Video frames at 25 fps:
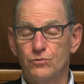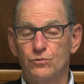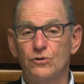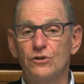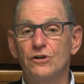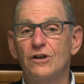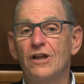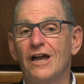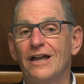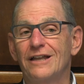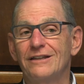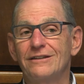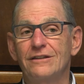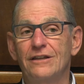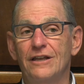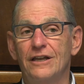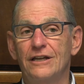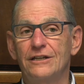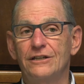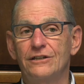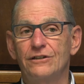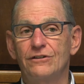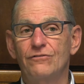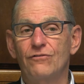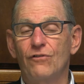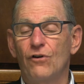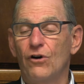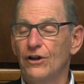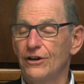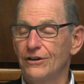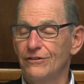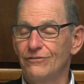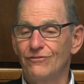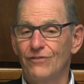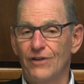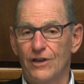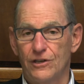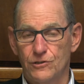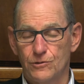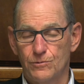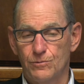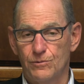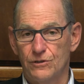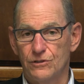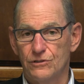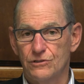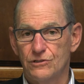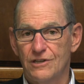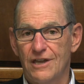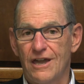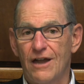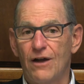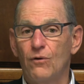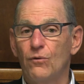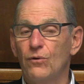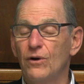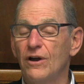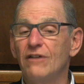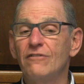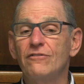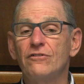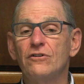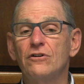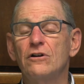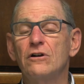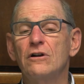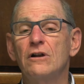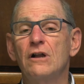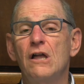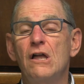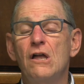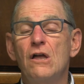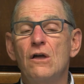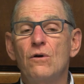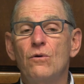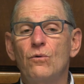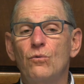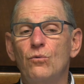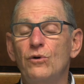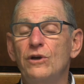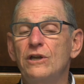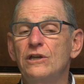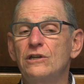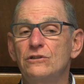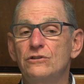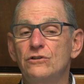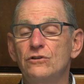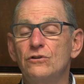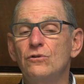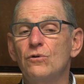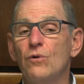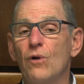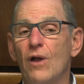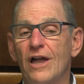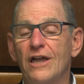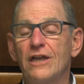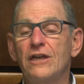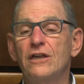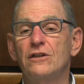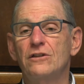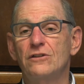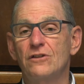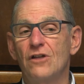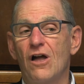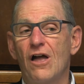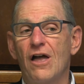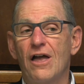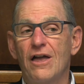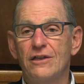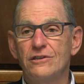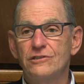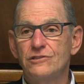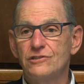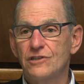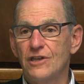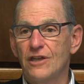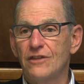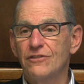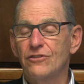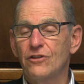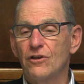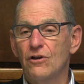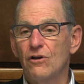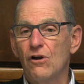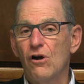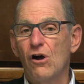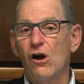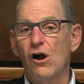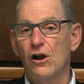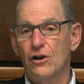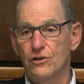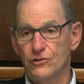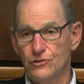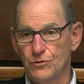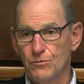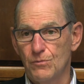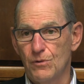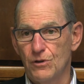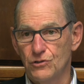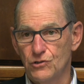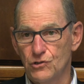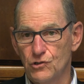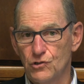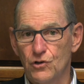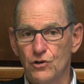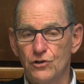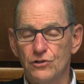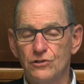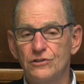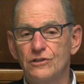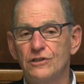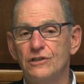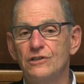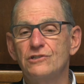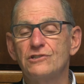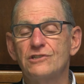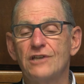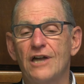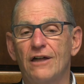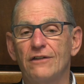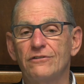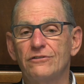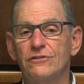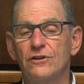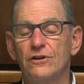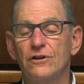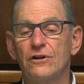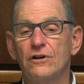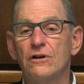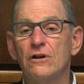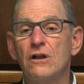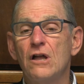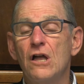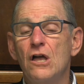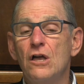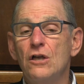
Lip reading: We're not negative on investments. However, we do recognize that there are some uncertainties out there.